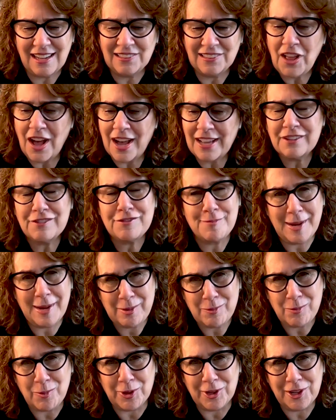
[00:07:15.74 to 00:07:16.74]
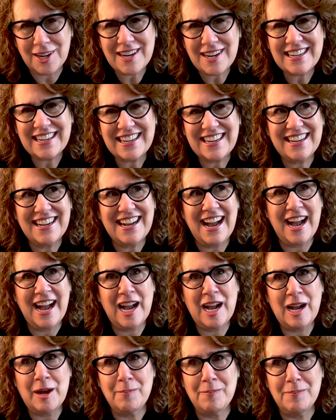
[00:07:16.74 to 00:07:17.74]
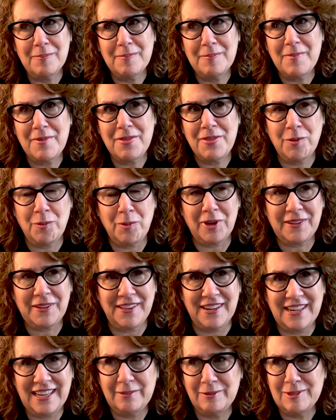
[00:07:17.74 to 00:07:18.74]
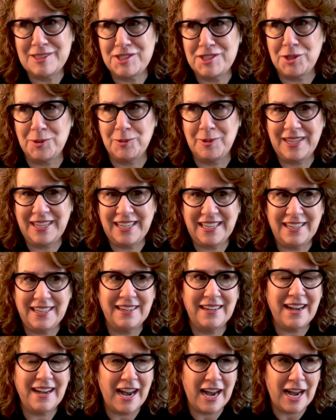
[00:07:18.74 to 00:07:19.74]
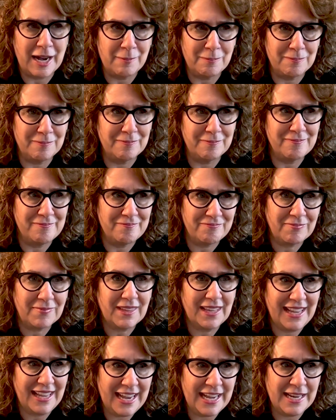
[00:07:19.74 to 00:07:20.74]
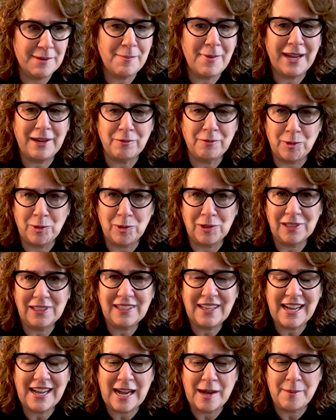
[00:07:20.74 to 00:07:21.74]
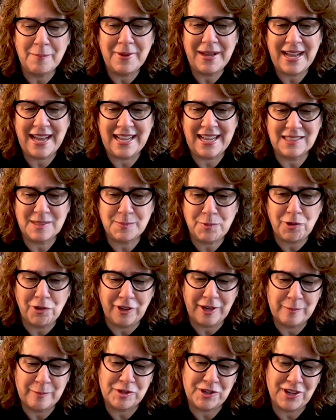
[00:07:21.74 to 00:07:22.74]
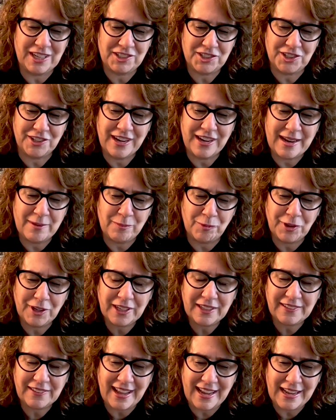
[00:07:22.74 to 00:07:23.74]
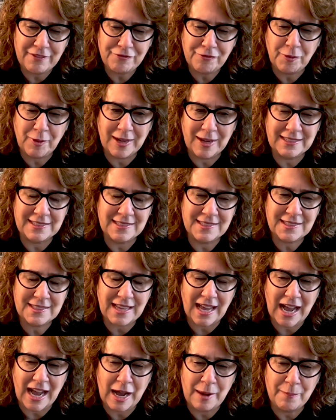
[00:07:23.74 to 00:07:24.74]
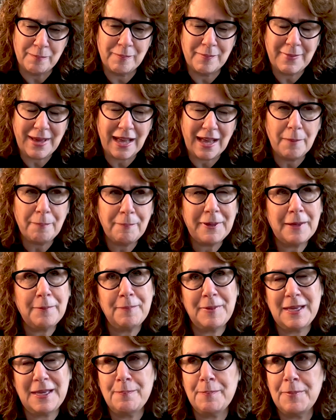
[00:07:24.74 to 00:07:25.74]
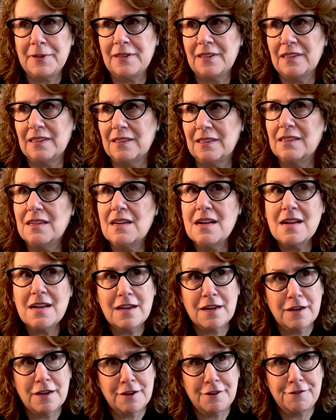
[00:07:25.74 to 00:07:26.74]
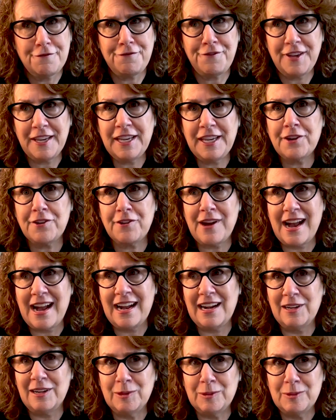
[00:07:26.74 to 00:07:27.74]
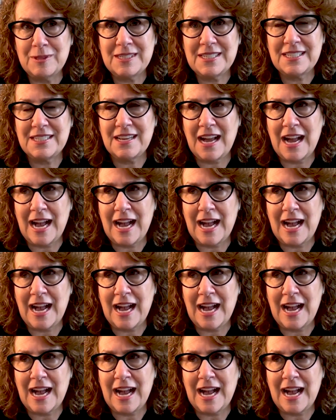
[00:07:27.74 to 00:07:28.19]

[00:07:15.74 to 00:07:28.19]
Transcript: lot of my work, the work that I was doing in my role as program director at WorkLife was helping people figure out